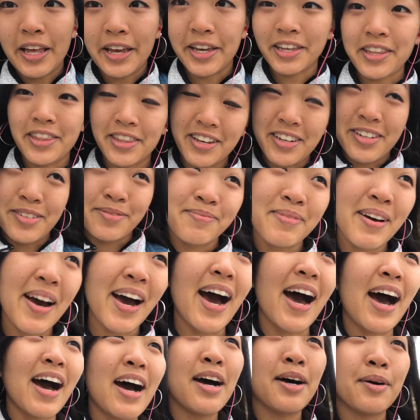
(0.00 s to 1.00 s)
like them.
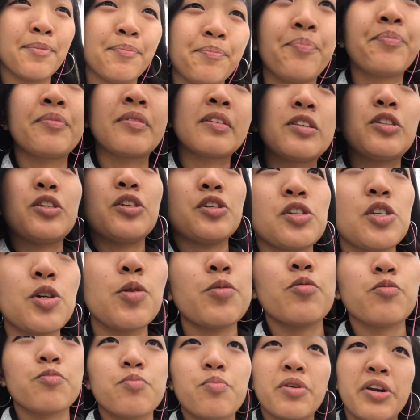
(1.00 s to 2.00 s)
Jeans are
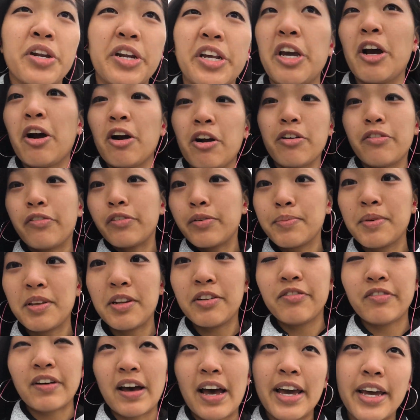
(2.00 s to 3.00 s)
pretty hard for me
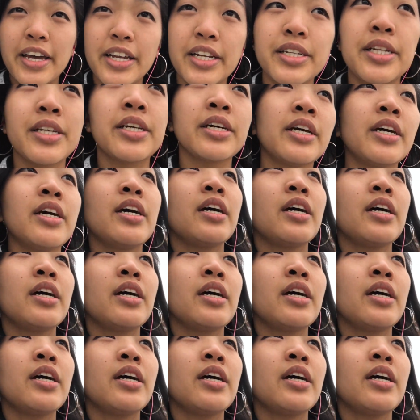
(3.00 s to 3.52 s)
to find,